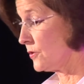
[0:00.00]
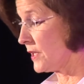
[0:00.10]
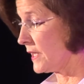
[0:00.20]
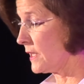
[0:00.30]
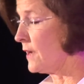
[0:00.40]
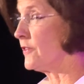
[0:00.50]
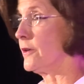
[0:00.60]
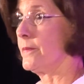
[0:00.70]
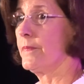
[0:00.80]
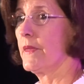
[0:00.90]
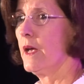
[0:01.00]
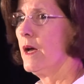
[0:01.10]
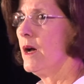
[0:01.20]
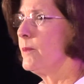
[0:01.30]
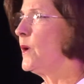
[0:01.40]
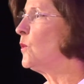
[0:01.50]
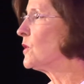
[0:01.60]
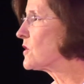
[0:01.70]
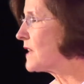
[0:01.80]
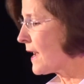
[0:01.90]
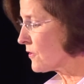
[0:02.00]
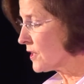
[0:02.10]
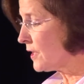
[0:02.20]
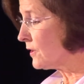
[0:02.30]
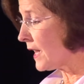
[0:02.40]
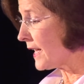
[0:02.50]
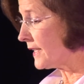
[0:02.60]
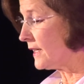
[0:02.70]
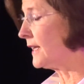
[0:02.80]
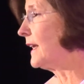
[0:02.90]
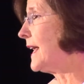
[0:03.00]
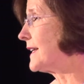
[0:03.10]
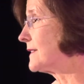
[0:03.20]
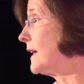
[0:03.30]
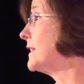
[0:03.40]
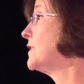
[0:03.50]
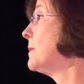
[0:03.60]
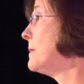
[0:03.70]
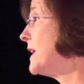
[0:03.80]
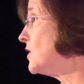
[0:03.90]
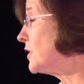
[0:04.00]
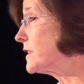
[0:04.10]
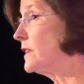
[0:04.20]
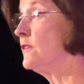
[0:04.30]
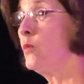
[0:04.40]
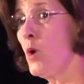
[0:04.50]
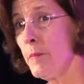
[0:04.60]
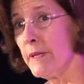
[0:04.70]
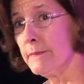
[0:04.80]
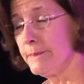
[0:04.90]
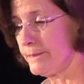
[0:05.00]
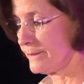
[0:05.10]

Lieutenant Governor. But will South Carolina elect a diminutive woman?"